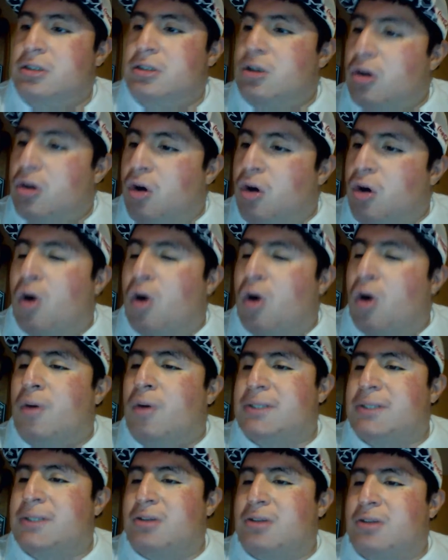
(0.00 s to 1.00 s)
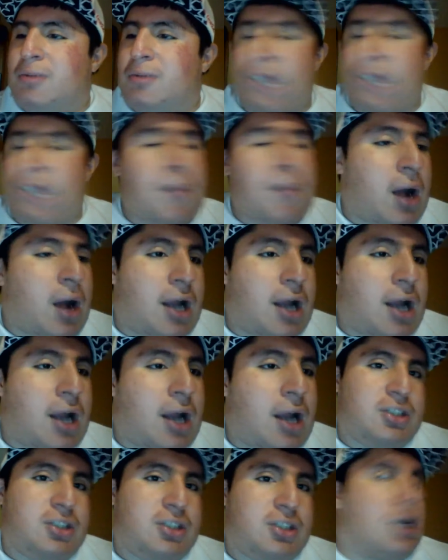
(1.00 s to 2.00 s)
Old Comiskey Park in
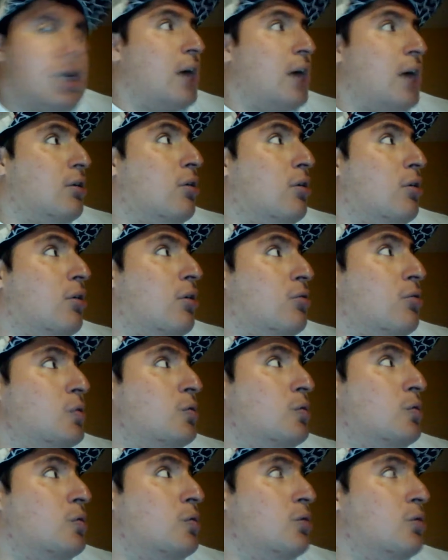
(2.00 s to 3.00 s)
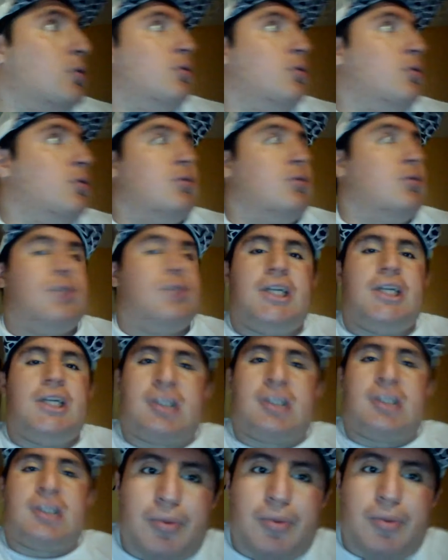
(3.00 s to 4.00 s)
Chicago is
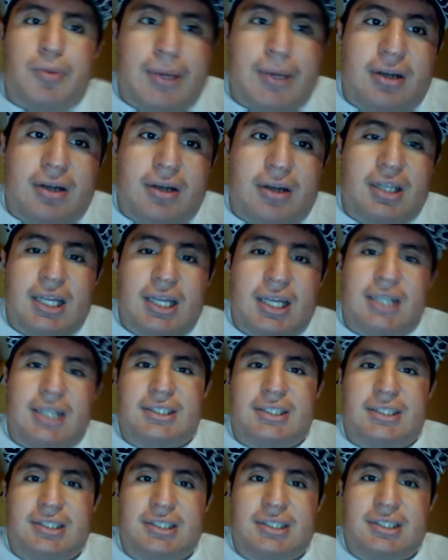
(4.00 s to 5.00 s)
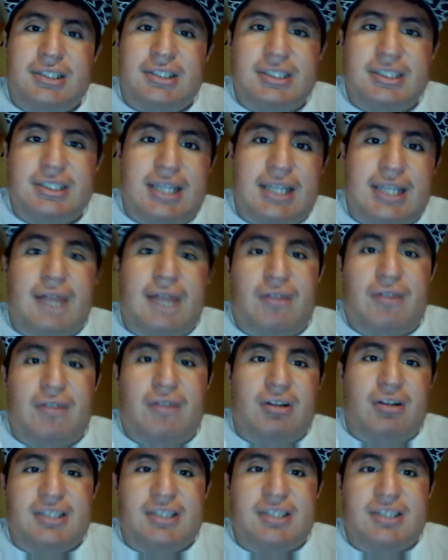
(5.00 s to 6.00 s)
going to be built as stadium for a long
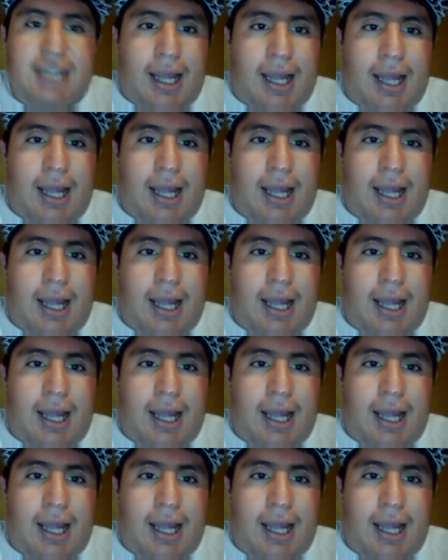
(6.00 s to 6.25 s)
time.